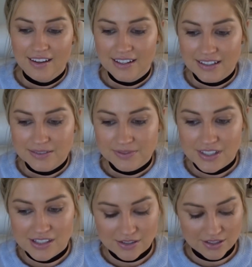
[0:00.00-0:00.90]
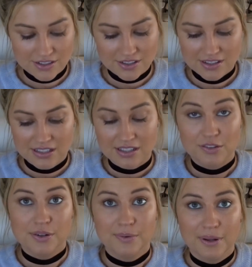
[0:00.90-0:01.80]
Because um, you can just, it's a
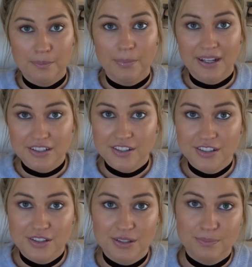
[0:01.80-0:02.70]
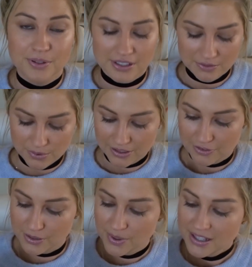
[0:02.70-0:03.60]
three ring binder and you can put
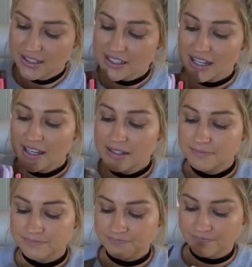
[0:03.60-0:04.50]
whatever you want inside.